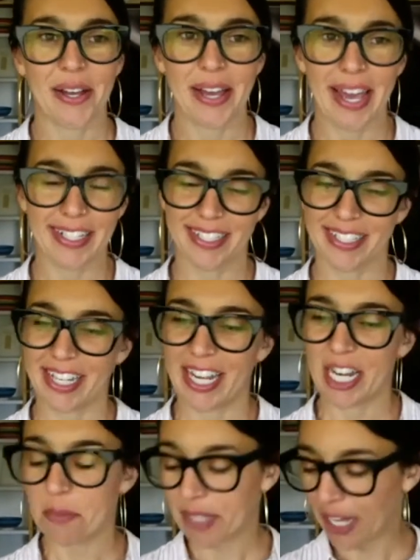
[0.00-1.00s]
Excellent.
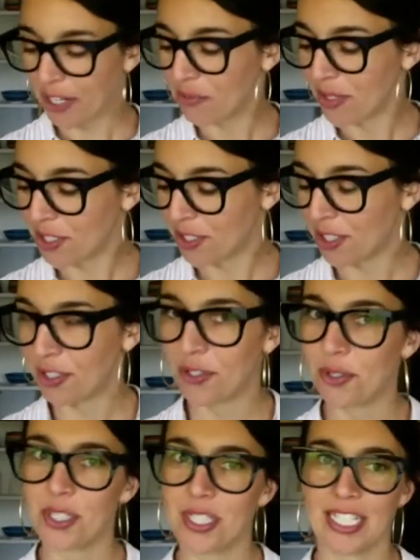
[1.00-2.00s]
And I'm glad you mentioned the
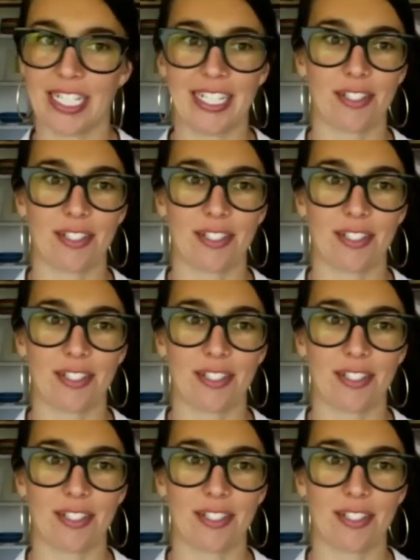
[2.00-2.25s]
loose tea.